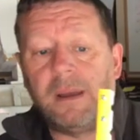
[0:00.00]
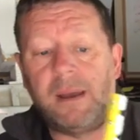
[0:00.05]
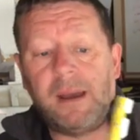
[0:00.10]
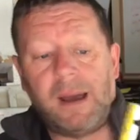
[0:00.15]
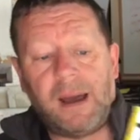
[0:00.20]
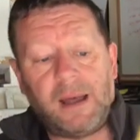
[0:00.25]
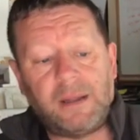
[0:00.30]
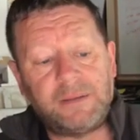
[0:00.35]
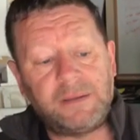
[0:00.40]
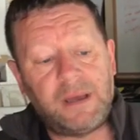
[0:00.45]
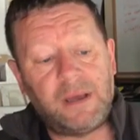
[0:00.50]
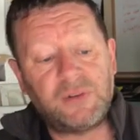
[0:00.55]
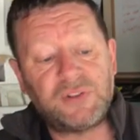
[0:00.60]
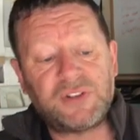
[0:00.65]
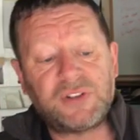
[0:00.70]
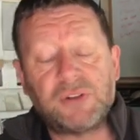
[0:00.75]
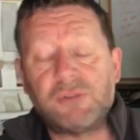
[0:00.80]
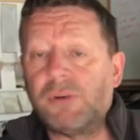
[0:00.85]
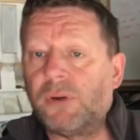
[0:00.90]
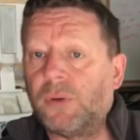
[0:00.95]
and
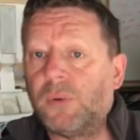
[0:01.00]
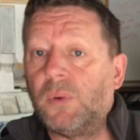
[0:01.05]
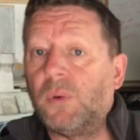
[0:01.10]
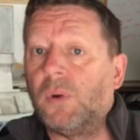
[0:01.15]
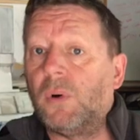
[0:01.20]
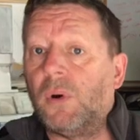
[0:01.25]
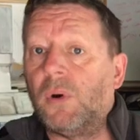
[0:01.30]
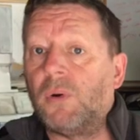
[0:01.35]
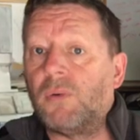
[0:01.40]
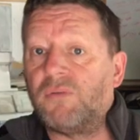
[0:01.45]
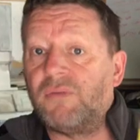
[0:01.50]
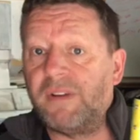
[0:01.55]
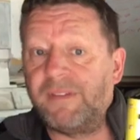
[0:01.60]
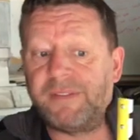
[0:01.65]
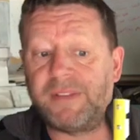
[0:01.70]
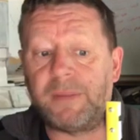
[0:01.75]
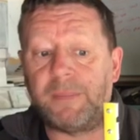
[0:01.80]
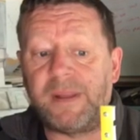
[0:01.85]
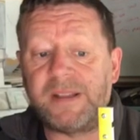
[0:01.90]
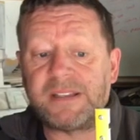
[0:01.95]
screw or rivet
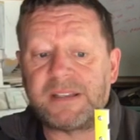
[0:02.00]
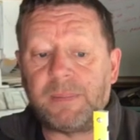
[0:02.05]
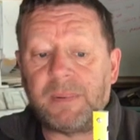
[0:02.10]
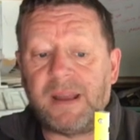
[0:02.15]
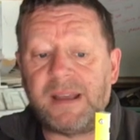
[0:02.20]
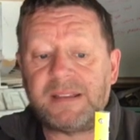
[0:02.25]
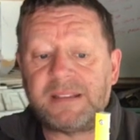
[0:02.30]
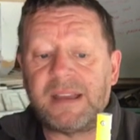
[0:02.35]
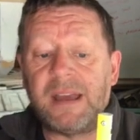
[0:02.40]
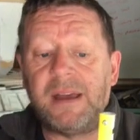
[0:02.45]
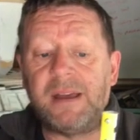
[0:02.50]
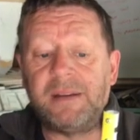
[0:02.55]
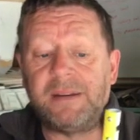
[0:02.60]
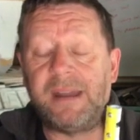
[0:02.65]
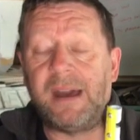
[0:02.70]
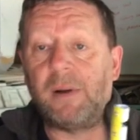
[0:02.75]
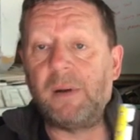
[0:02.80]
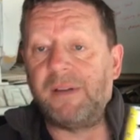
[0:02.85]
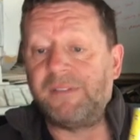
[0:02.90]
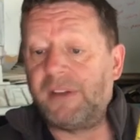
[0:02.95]
them into place.
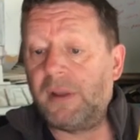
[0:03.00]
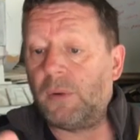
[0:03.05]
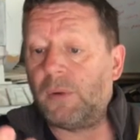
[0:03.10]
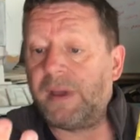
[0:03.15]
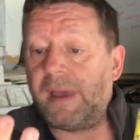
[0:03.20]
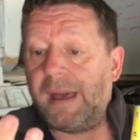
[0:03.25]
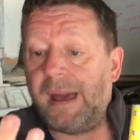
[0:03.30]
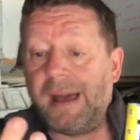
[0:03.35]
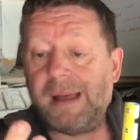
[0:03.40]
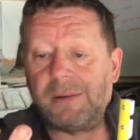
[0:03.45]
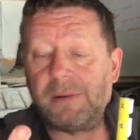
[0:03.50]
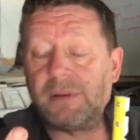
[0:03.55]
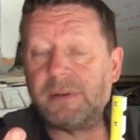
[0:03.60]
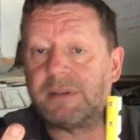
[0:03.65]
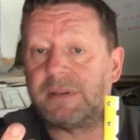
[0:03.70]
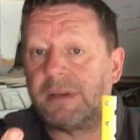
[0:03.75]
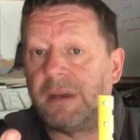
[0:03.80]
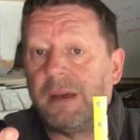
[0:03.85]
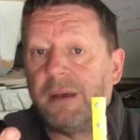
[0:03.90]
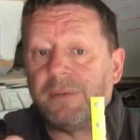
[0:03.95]
Now if you look at your hand,
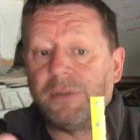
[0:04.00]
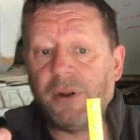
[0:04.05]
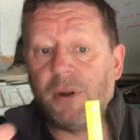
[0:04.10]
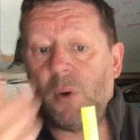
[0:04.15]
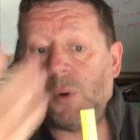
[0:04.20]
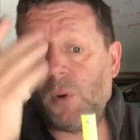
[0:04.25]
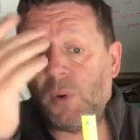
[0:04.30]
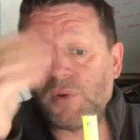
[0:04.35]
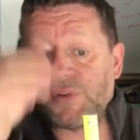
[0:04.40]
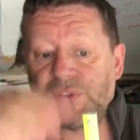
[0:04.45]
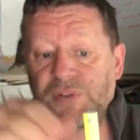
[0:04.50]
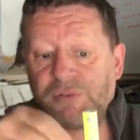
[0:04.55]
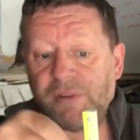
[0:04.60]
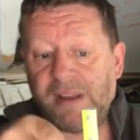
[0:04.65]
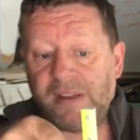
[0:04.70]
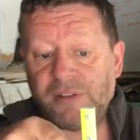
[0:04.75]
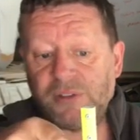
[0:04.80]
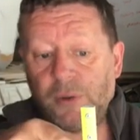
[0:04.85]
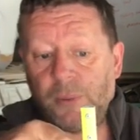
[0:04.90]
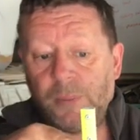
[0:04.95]
they're not all
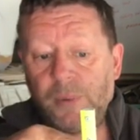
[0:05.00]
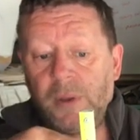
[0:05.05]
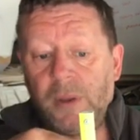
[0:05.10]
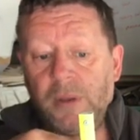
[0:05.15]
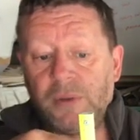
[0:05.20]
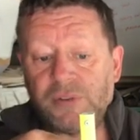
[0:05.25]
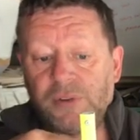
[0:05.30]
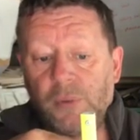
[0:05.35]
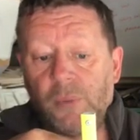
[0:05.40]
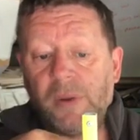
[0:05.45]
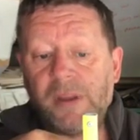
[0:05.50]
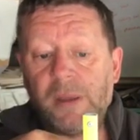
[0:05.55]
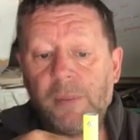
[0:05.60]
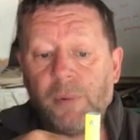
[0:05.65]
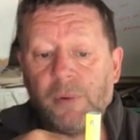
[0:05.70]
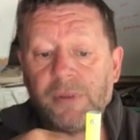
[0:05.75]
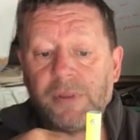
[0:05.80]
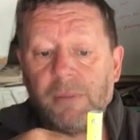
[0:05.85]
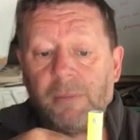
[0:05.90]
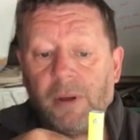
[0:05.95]
straight up, so when you
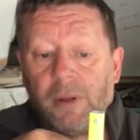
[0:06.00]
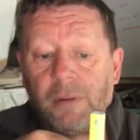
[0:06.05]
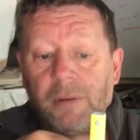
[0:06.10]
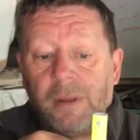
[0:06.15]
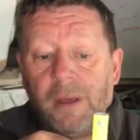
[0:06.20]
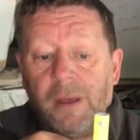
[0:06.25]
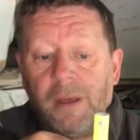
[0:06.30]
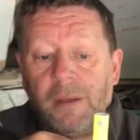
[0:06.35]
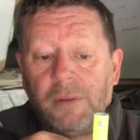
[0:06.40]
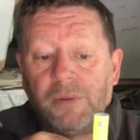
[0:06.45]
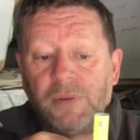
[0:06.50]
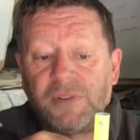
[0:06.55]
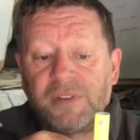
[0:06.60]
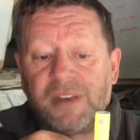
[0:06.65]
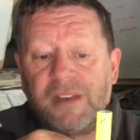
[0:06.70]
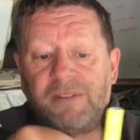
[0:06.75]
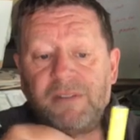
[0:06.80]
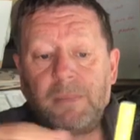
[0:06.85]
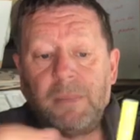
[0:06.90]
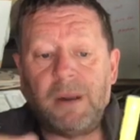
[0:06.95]
put them on, just
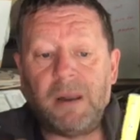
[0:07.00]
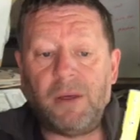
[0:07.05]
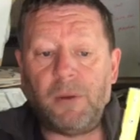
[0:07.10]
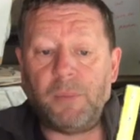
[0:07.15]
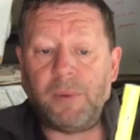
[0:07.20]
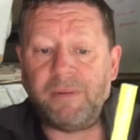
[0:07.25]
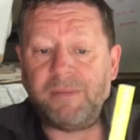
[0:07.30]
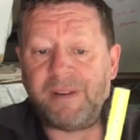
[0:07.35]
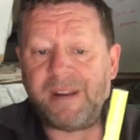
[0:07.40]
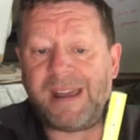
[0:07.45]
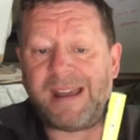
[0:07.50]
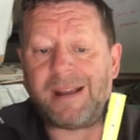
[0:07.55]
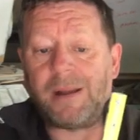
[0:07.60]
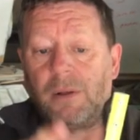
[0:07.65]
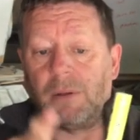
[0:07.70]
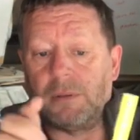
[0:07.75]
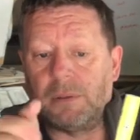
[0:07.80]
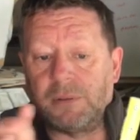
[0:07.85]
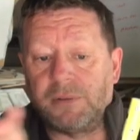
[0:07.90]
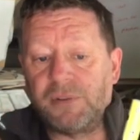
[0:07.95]
give them a little bit of an
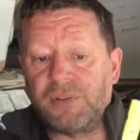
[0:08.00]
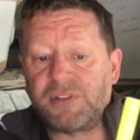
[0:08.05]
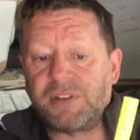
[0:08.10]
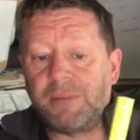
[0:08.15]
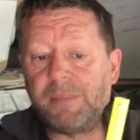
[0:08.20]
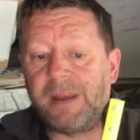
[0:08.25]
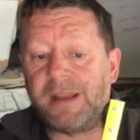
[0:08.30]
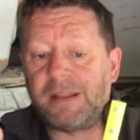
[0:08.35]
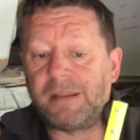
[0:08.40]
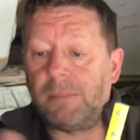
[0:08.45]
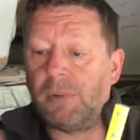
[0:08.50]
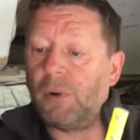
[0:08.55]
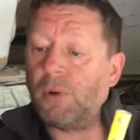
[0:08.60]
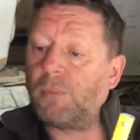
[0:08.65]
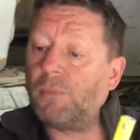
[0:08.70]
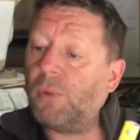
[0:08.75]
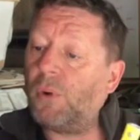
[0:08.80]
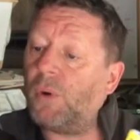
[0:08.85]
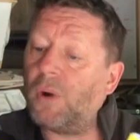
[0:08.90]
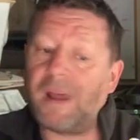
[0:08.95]
angle just to make them look
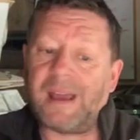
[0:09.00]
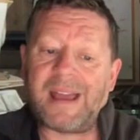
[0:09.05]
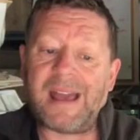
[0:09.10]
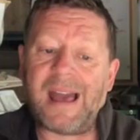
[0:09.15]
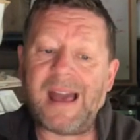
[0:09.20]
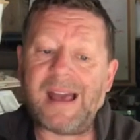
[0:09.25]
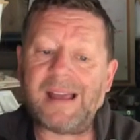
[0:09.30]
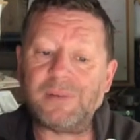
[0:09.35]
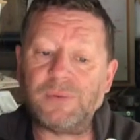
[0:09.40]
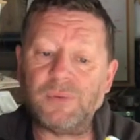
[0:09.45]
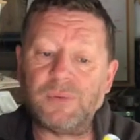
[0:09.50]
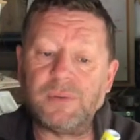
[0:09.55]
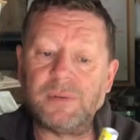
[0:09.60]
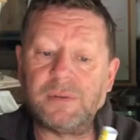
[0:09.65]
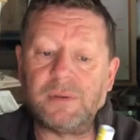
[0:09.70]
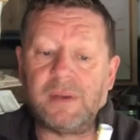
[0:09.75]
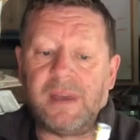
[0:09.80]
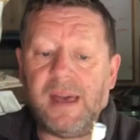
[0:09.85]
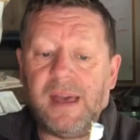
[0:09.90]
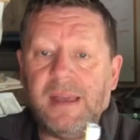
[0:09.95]
more like a hand.
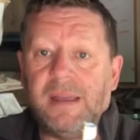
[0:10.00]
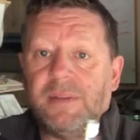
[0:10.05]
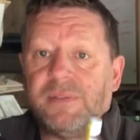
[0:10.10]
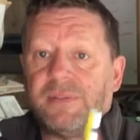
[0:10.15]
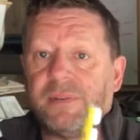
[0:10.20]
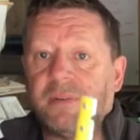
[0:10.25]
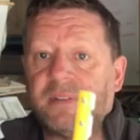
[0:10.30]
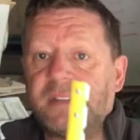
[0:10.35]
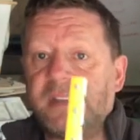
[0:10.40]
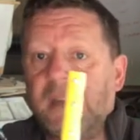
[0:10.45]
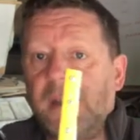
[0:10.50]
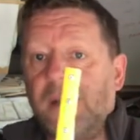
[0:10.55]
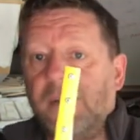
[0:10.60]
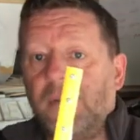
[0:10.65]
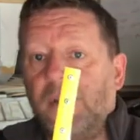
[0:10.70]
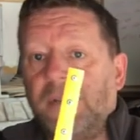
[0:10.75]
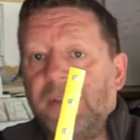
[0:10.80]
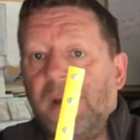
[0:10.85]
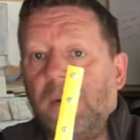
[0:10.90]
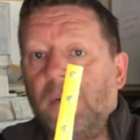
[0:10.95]
Okay, so see, I've
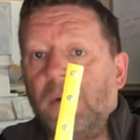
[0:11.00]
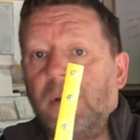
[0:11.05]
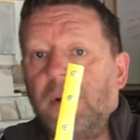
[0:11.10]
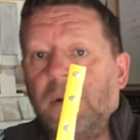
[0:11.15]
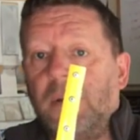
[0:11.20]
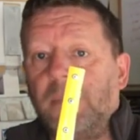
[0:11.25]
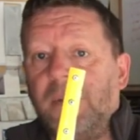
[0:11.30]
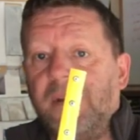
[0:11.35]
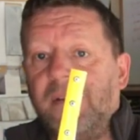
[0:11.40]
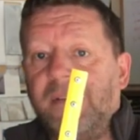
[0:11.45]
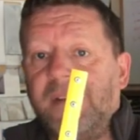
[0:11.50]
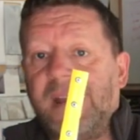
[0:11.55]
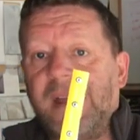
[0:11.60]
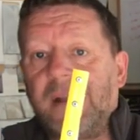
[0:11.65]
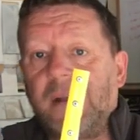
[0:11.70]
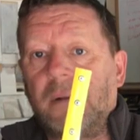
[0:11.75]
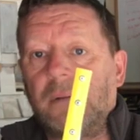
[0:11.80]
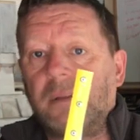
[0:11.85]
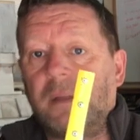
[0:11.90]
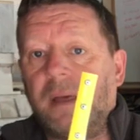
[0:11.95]
got that one on a bit of an
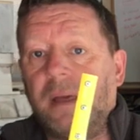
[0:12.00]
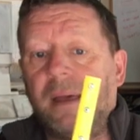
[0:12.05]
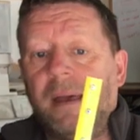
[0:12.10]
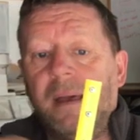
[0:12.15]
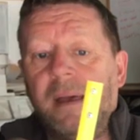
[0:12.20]
angle there,